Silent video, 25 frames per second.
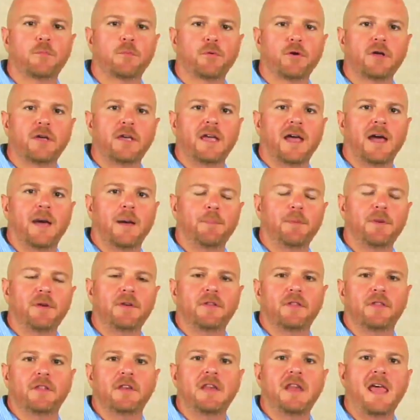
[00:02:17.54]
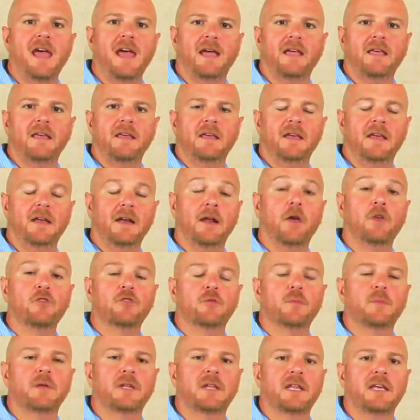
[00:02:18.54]
debris up into the neck and
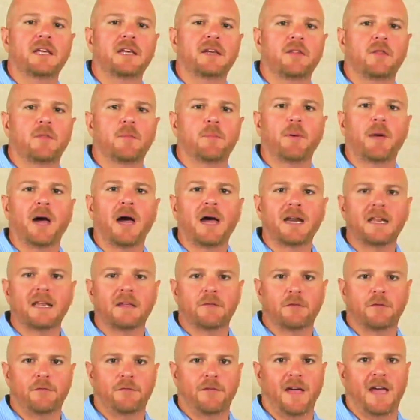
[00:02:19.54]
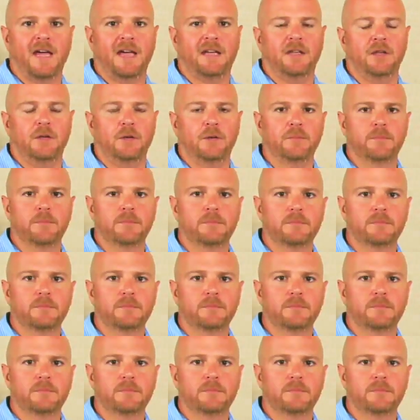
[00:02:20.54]
ultimately into the body of the vacuum.